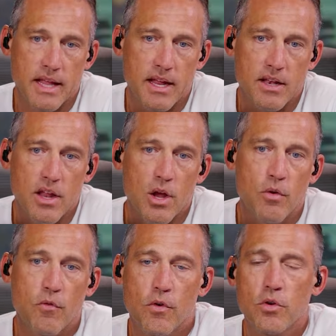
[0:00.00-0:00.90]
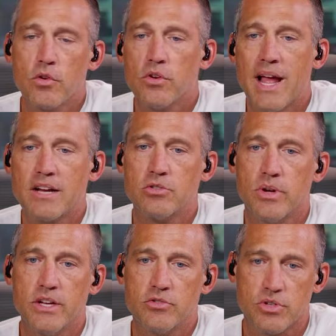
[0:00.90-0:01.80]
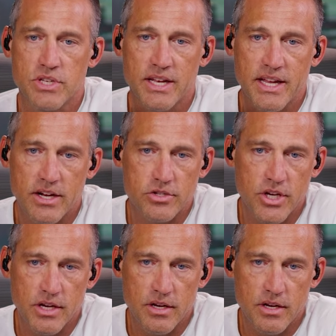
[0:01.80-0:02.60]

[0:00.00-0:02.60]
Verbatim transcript: can further national interest in energy